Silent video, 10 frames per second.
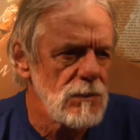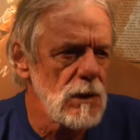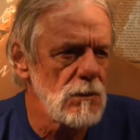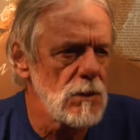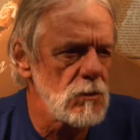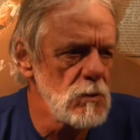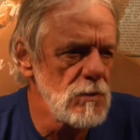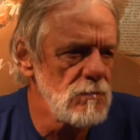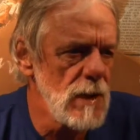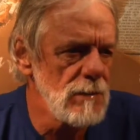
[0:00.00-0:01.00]
there were a group
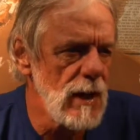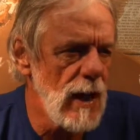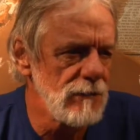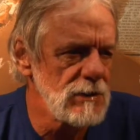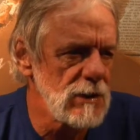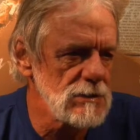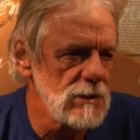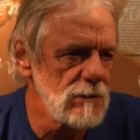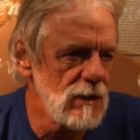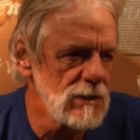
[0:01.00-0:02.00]
of maybe a half a
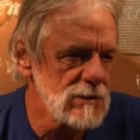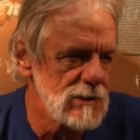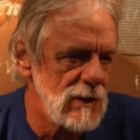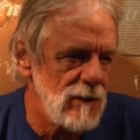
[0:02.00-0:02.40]
dozen of us